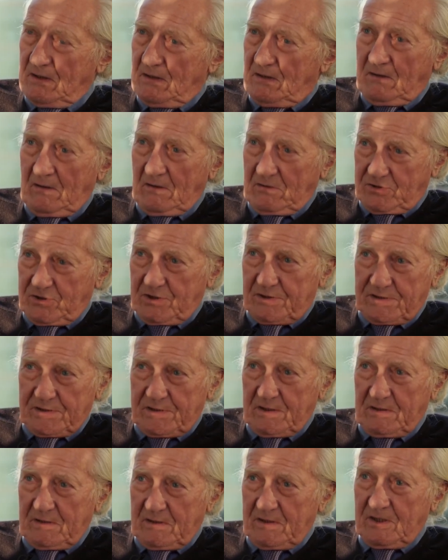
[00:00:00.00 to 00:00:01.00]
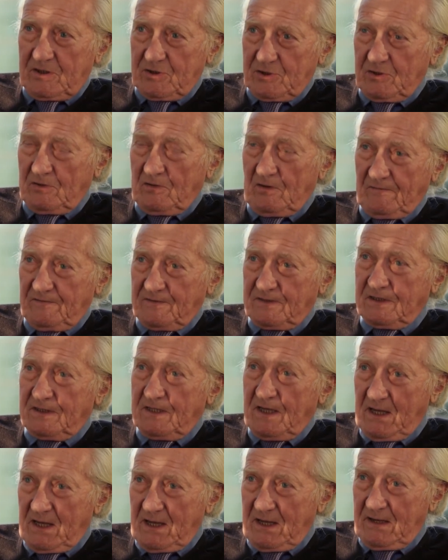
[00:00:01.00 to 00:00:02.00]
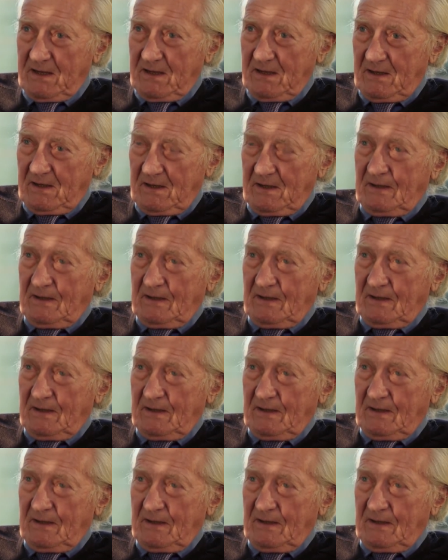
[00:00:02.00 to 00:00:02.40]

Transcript: not just an issue of today.